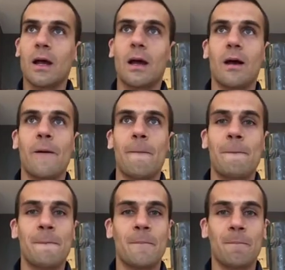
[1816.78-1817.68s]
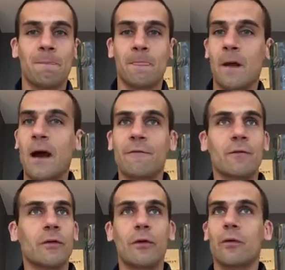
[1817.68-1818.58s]

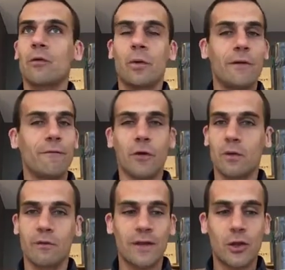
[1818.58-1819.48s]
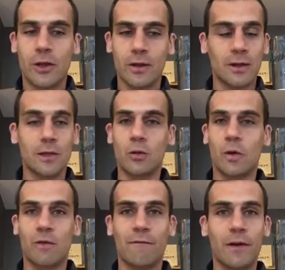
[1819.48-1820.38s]
After 3-4 years of aging, it
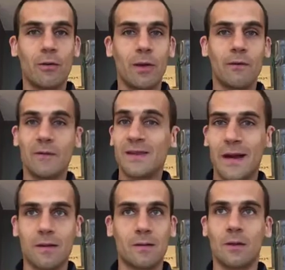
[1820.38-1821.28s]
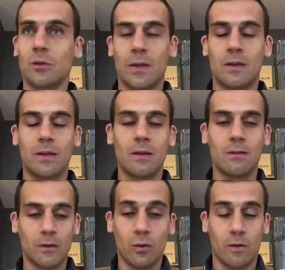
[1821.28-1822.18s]
was very nice. It was
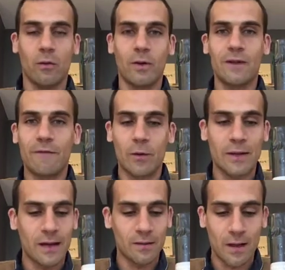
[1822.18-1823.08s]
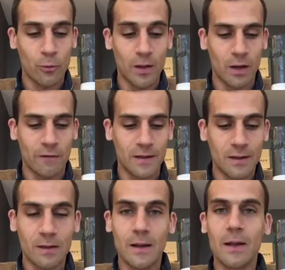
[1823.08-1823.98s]
already very nice. I really loved
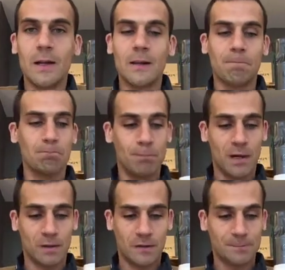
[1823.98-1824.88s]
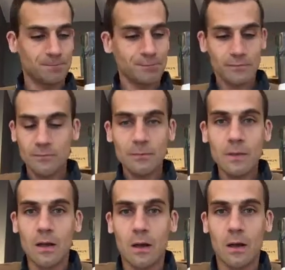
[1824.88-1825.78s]
it. But
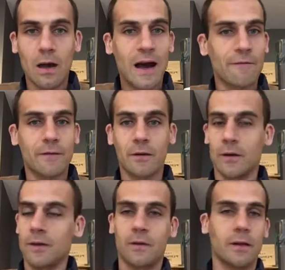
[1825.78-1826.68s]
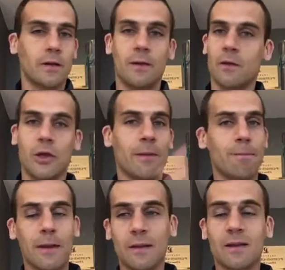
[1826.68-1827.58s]
after it's a
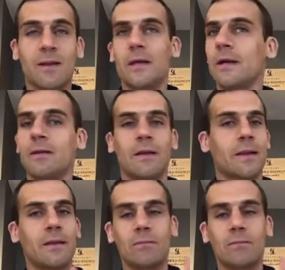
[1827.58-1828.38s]
champagne, it's a year that